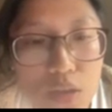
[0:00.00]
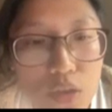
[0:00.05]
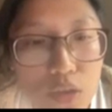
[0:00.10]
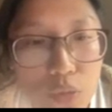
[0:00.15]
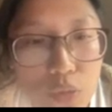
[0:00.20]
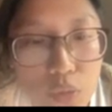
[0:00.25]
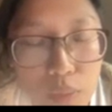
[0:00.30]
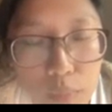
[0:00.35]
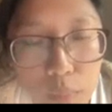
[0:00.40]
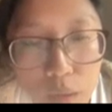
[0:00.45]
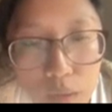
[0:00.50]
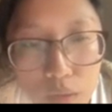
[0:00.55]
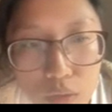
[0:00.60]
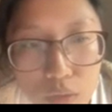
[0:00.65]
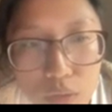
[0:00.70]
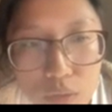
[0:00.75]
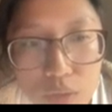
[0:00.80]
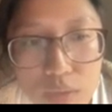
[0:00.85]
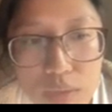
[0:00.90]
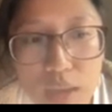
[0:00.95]
train
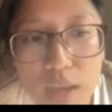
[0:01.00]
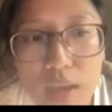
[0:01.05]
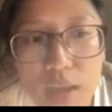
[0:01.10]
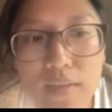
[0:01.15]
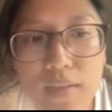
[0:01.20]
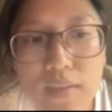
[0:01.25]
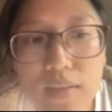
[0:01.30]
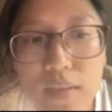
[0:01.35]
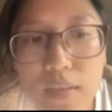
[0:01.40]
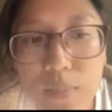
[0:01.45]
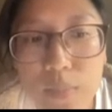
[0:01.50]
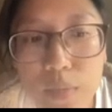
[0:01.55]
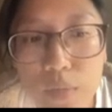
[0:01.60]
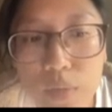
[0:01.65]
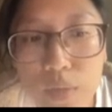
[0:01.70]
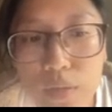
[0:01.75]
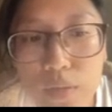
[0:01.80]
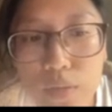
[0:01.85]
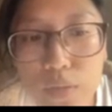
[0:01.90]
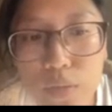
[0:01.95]
models, and
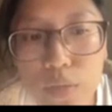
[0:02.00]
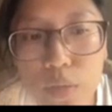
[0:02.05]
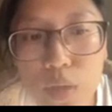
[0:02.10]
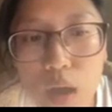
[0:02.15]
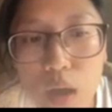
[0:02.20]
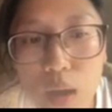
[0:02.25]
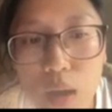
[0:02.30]
deploy to